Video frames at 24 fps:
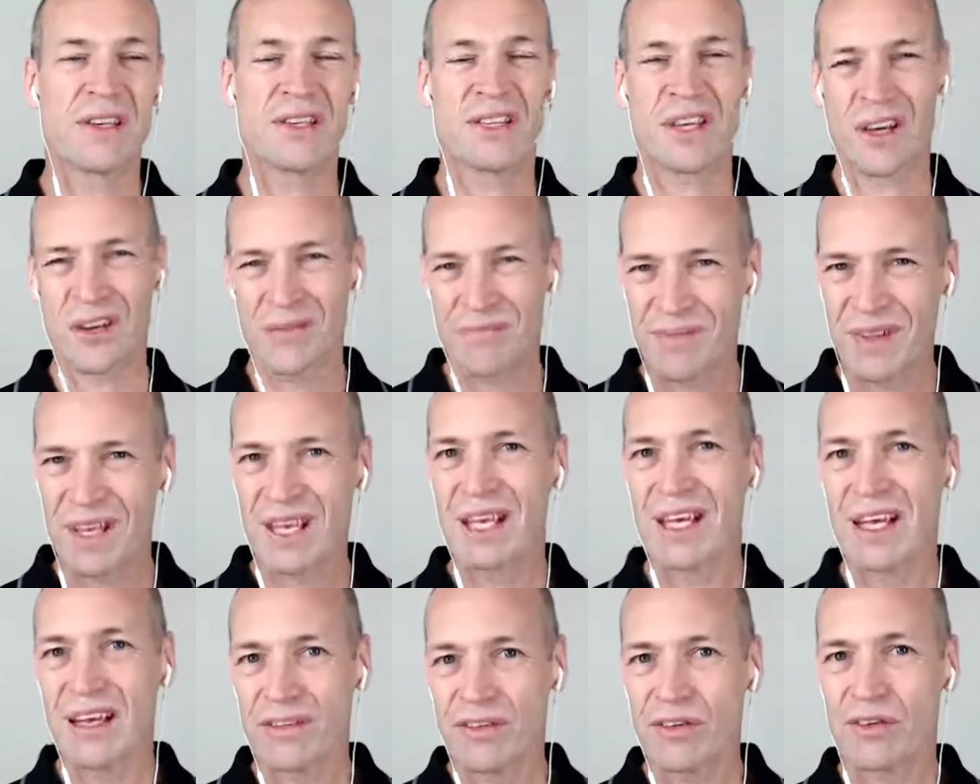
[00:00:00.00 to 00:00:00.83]
So
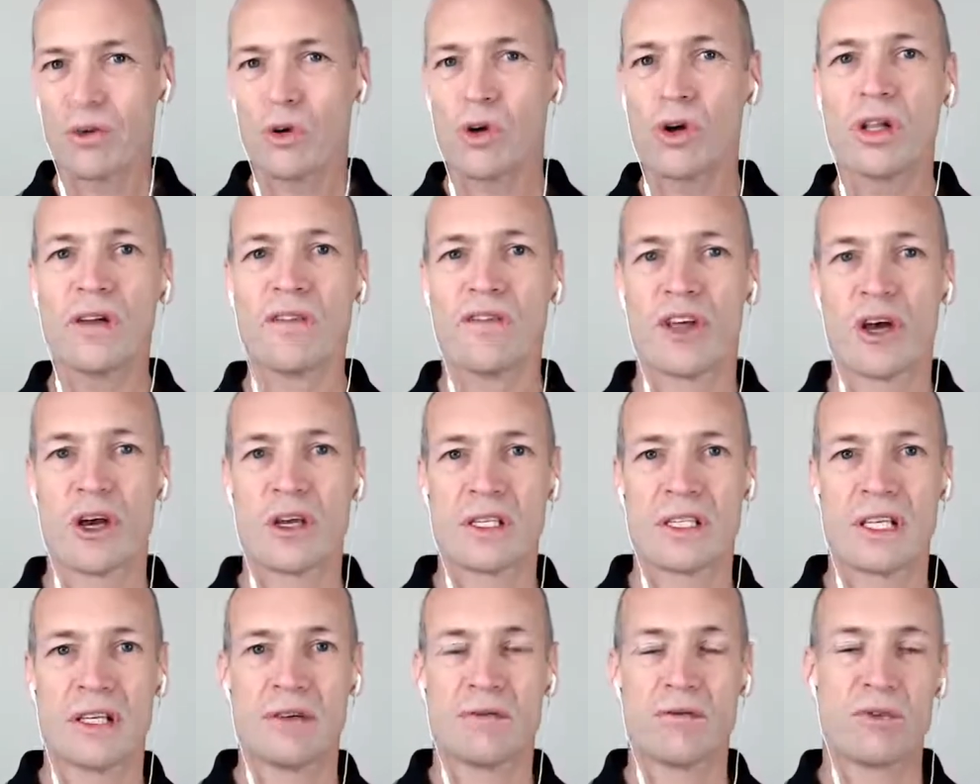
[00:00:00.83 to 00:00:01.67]
for all of
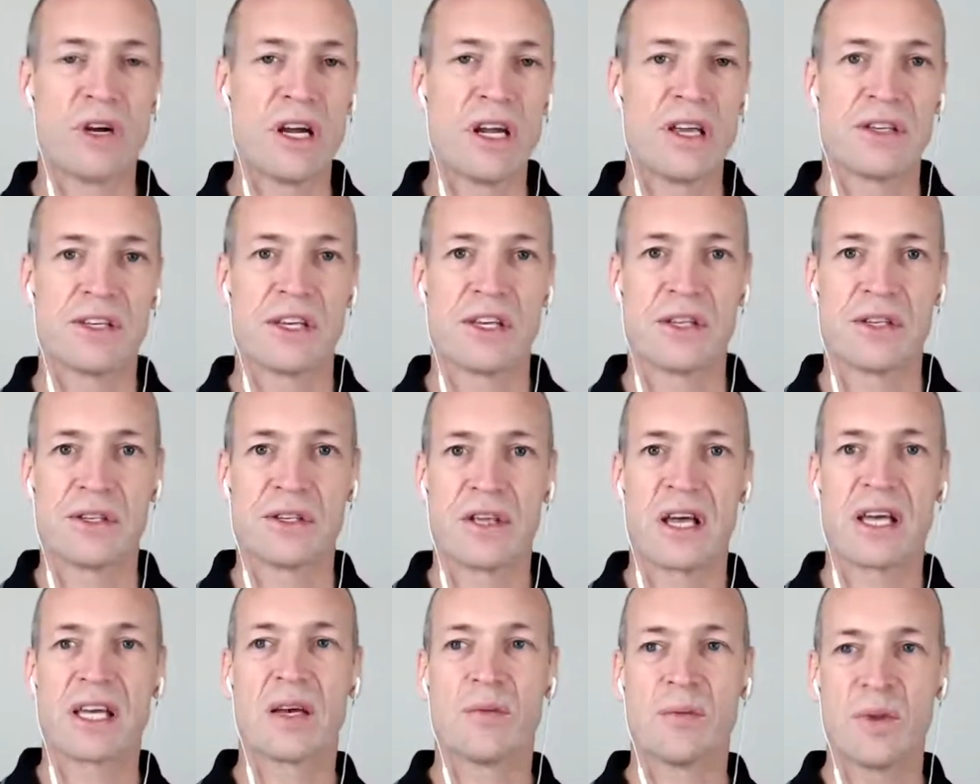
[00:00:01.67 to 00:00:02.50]
those reasons,
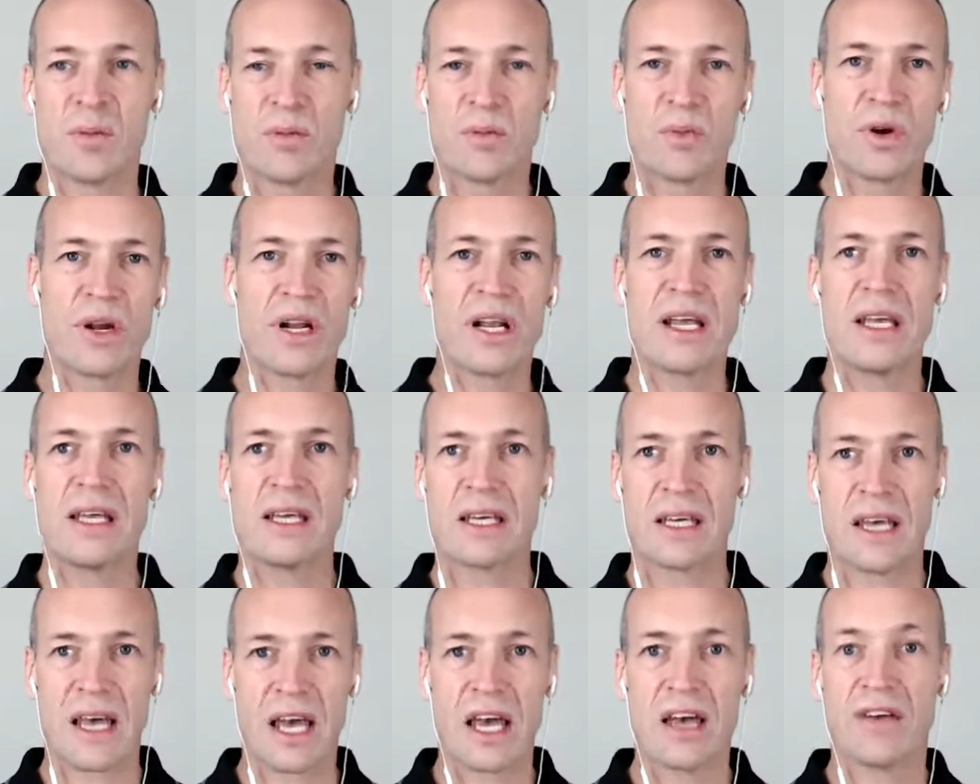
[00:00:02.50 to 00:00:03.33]
they can be pretty
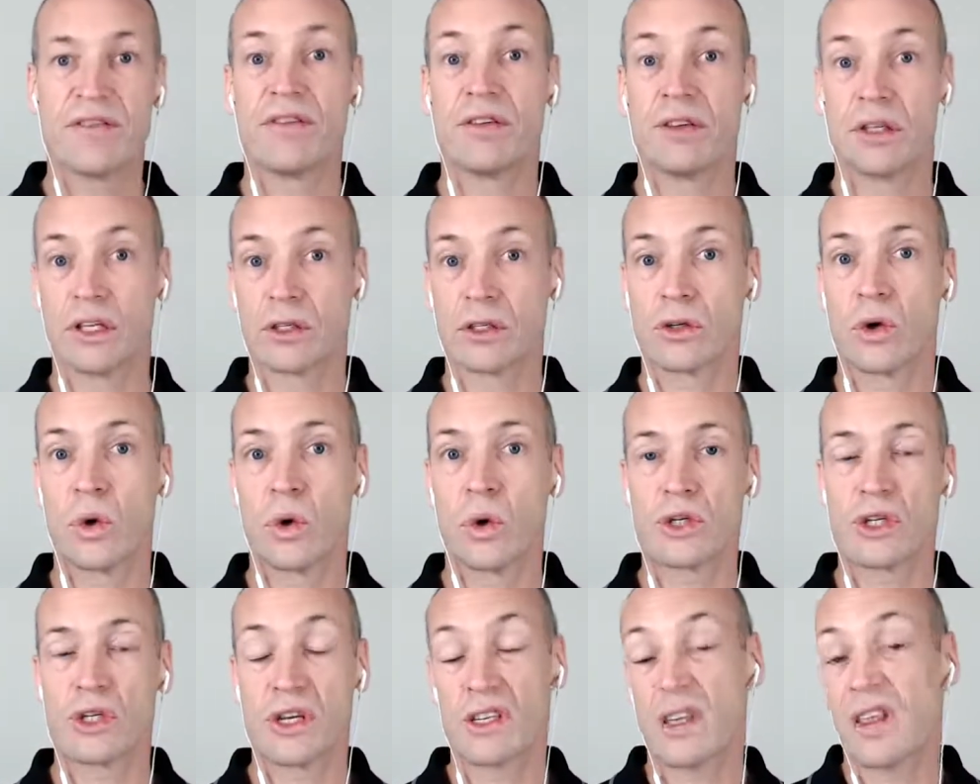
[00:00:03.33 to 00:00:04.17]
careful and
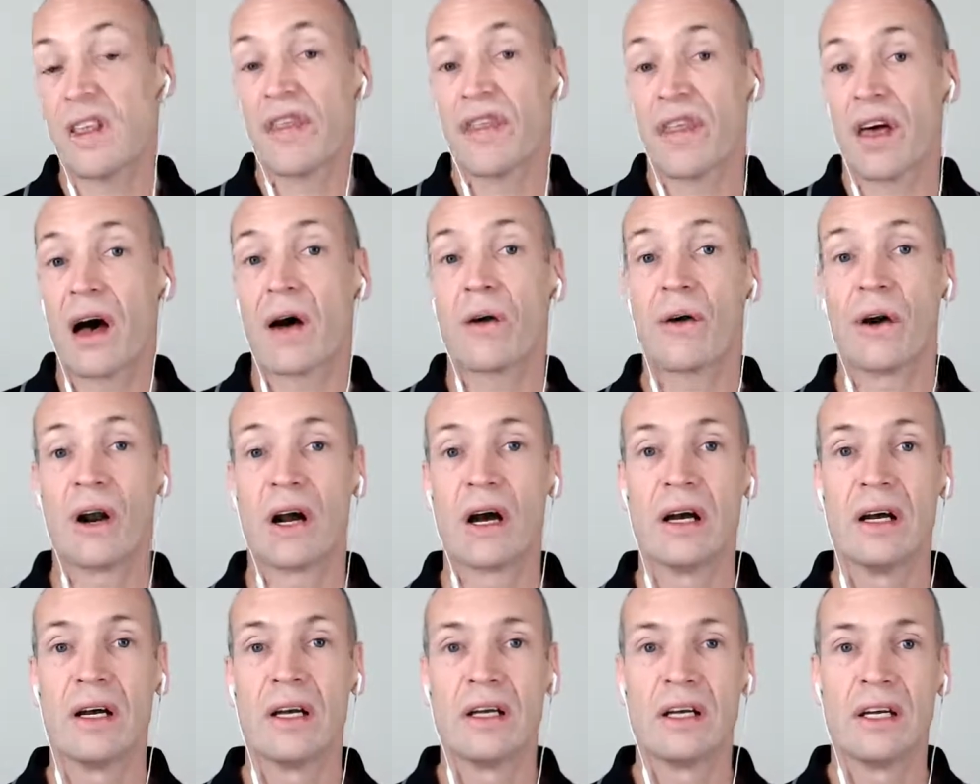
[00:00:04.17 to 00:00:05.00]
cautious and
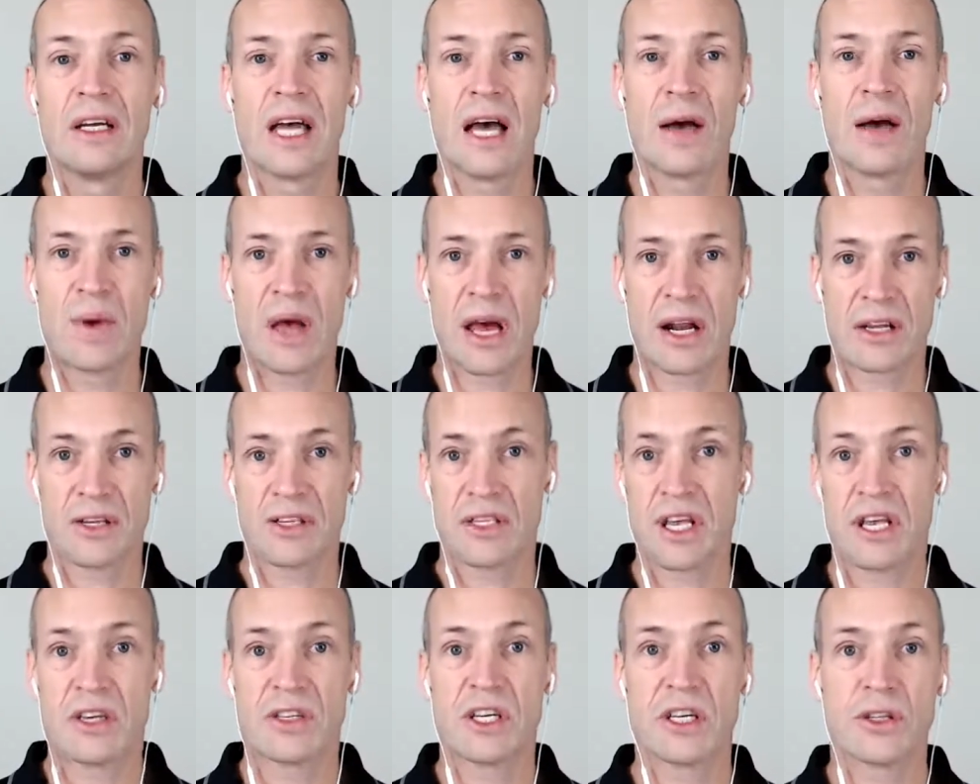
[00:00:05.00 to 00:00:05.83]
thorough about
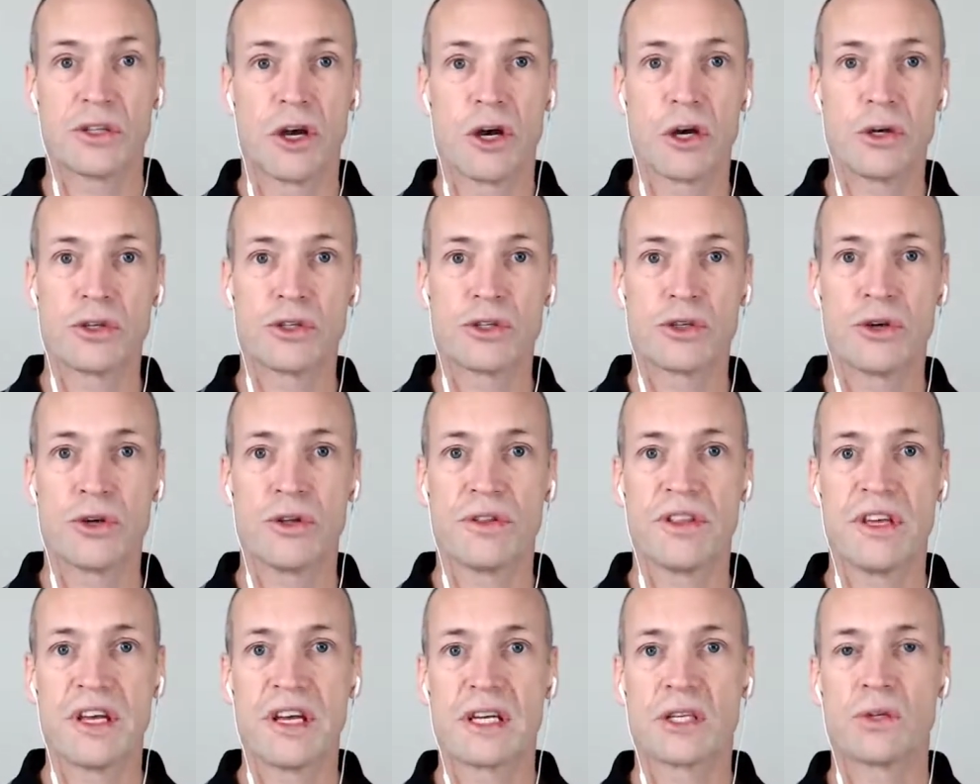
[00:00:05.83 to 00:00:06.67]
assessing those two
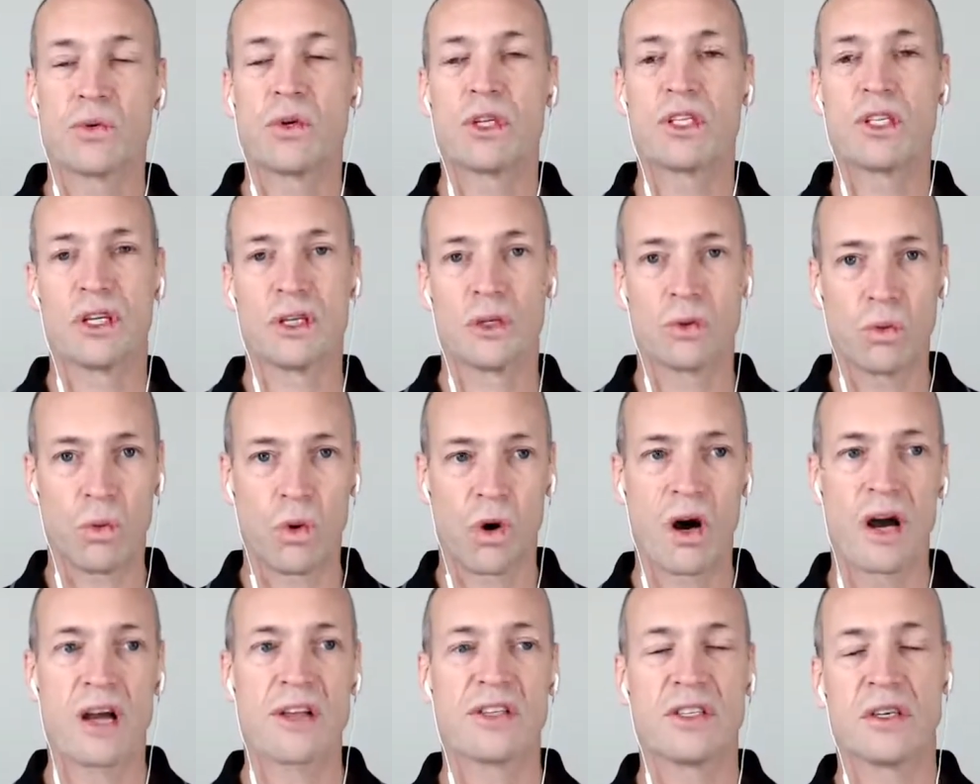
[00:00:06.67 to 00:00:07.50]
things, which is
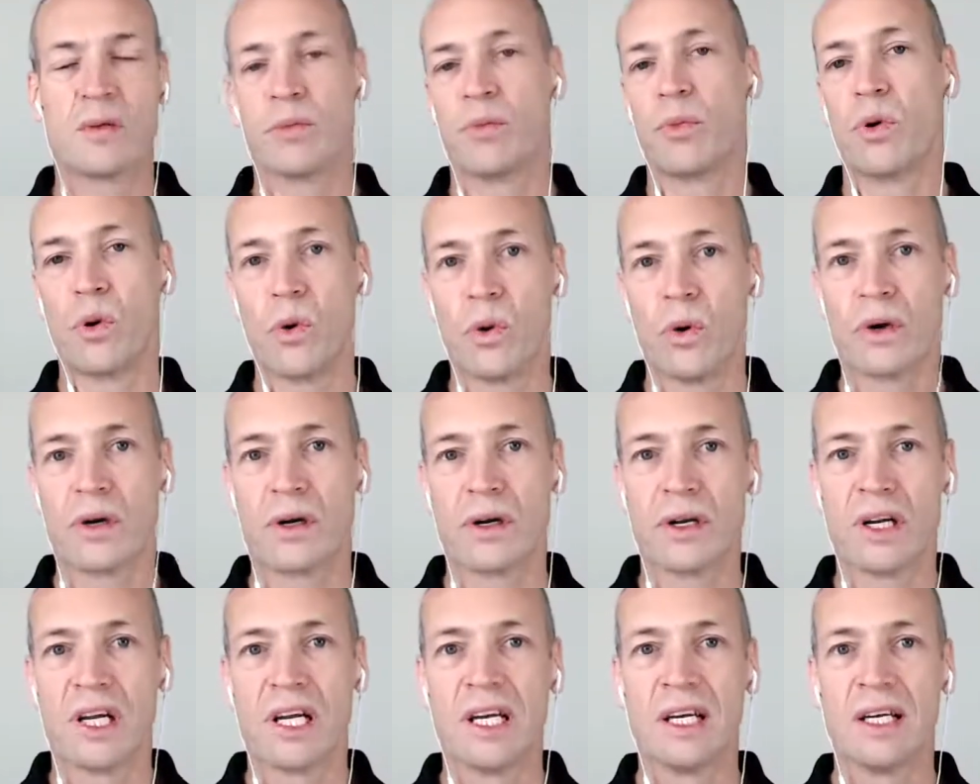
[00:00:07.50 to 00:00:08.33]
why it's
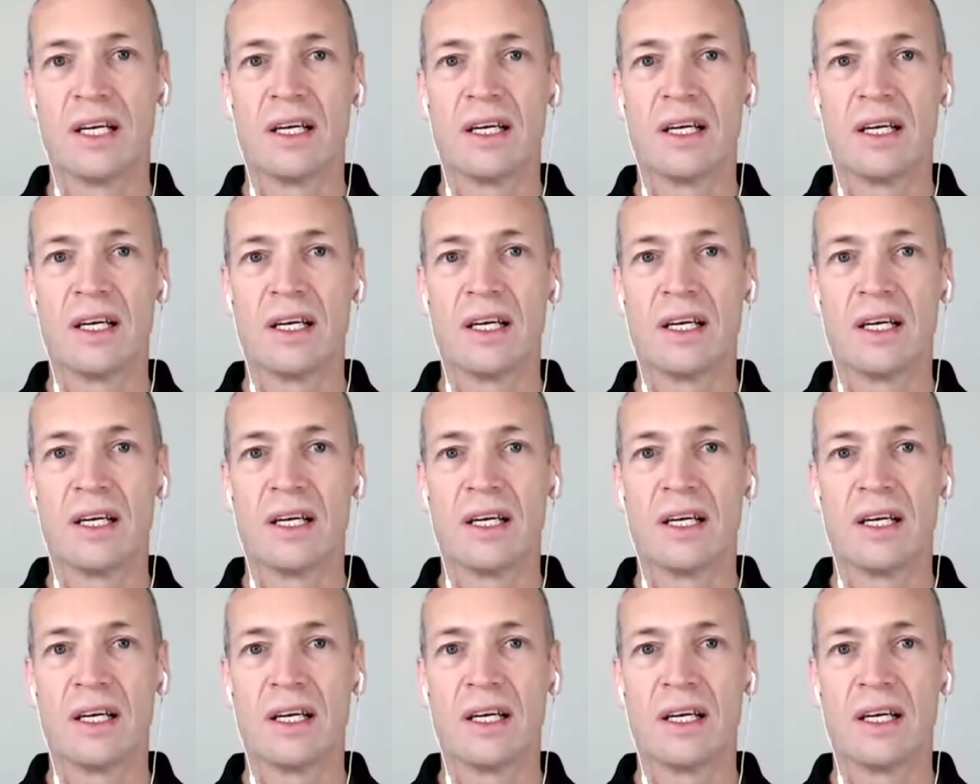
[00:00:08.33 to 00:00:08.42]
important